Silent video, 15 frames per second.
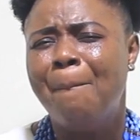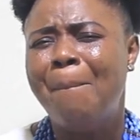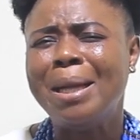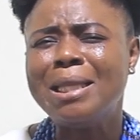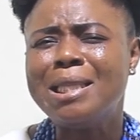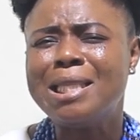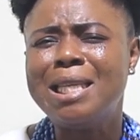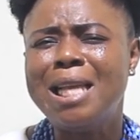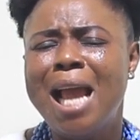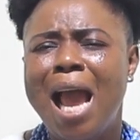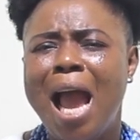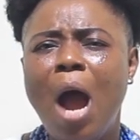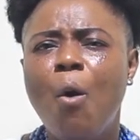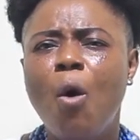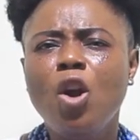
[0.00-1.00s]
but
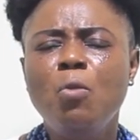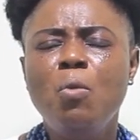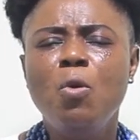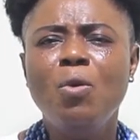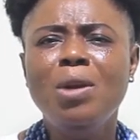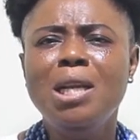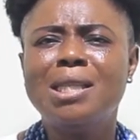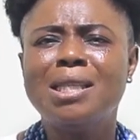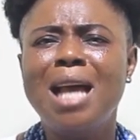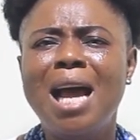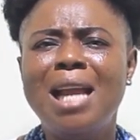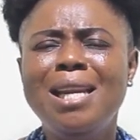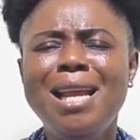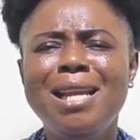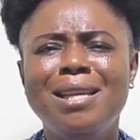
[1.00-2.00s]
e ho no me
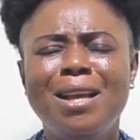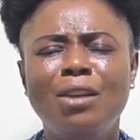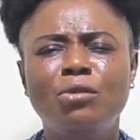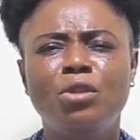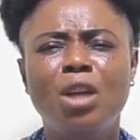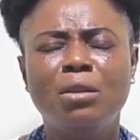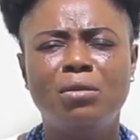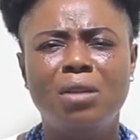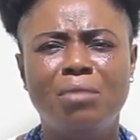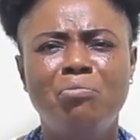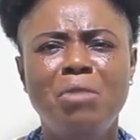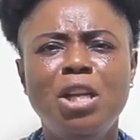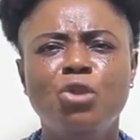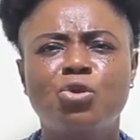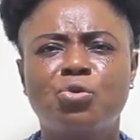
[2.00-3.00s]
say ne
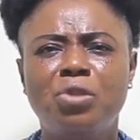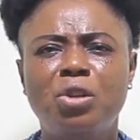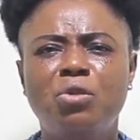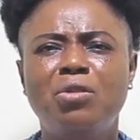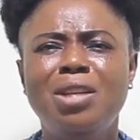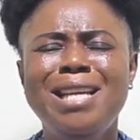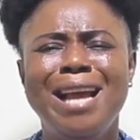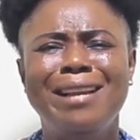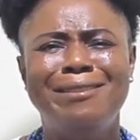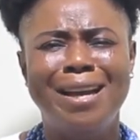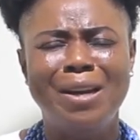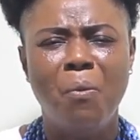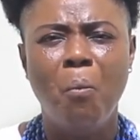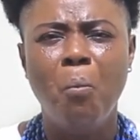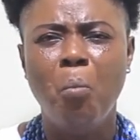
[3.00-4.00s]
ministry no ne
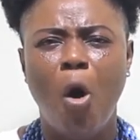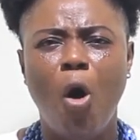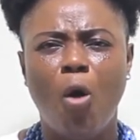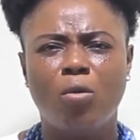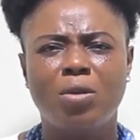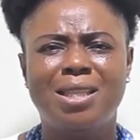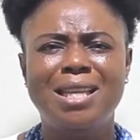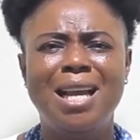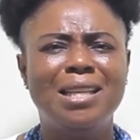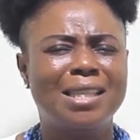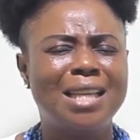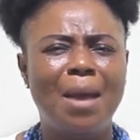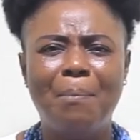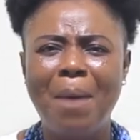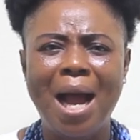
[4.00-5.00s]
ye more chance
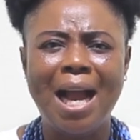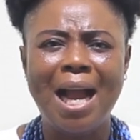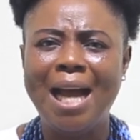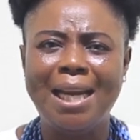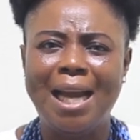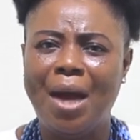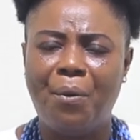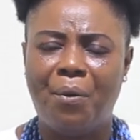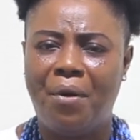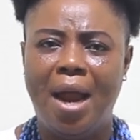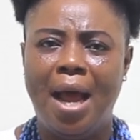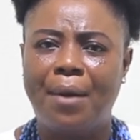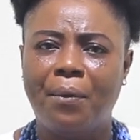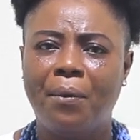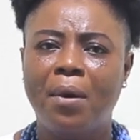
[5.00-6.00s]
say ba Ghana
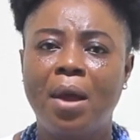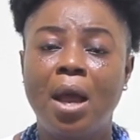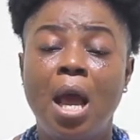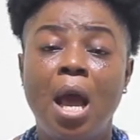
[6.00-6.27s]
akora no